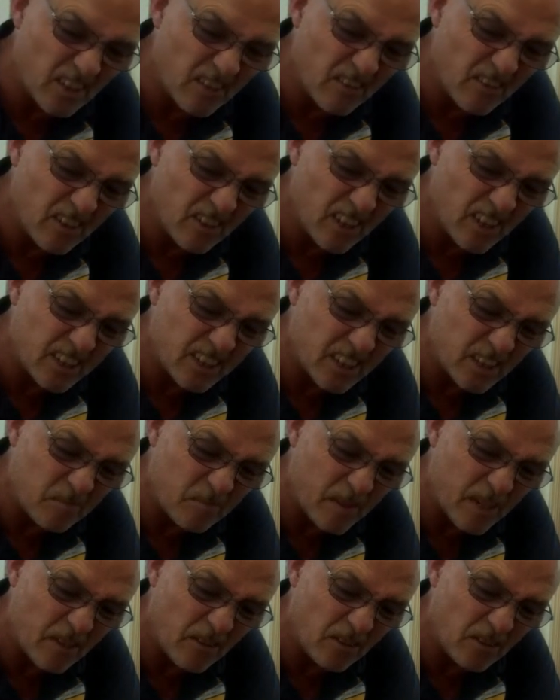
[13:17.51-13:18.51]
At least it's
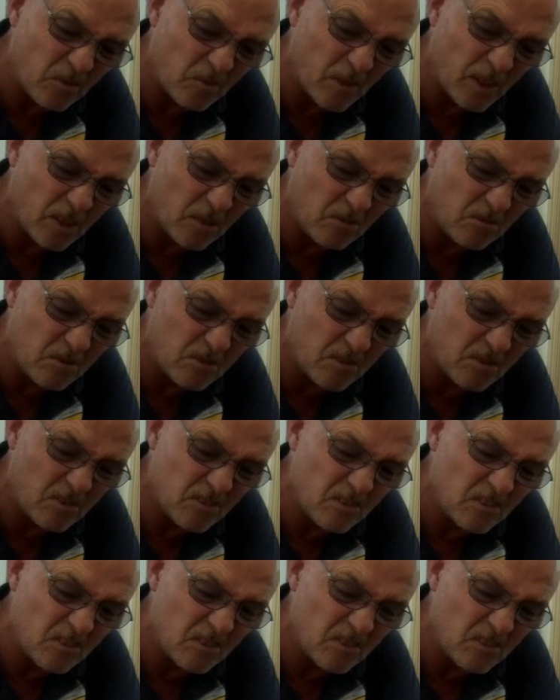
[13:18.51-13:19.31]
better on the wheels.